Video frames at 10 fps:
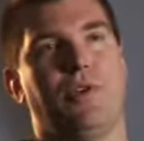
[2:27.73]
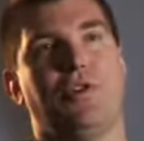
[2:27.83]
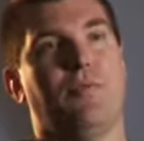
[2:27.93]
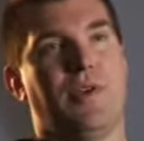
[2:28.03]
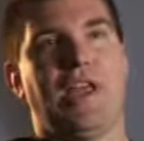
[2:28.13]
be
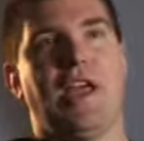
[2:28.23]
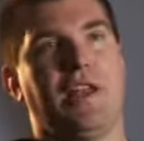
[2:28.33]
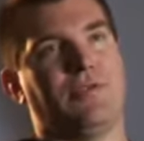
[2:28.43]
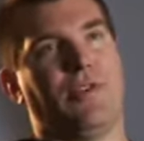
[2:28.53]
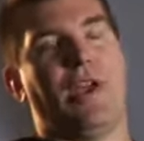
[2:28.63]
good
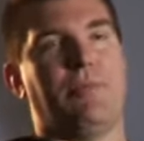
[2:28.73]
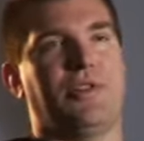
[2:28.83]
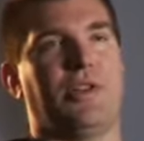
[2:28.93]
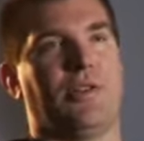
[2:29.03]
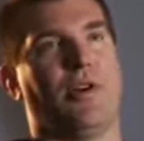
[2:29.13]
mechanics for that
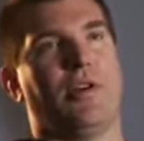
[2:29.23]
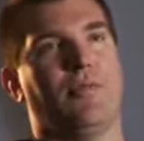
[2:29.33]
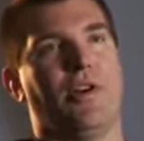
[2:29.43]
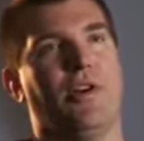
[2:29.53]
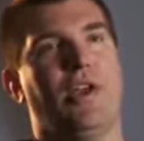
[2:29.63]
particular
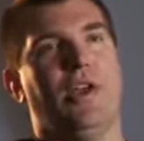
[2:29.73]
hardware.